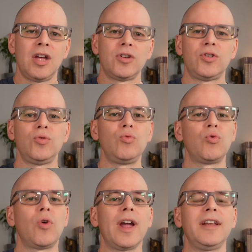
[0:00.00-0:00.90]
to
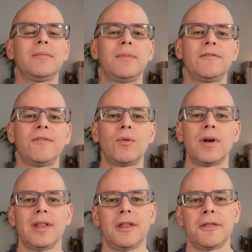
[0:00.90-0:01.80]
right before
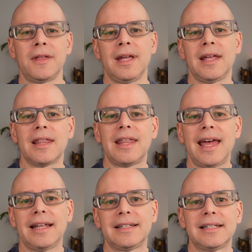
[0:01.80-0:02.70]
the thing that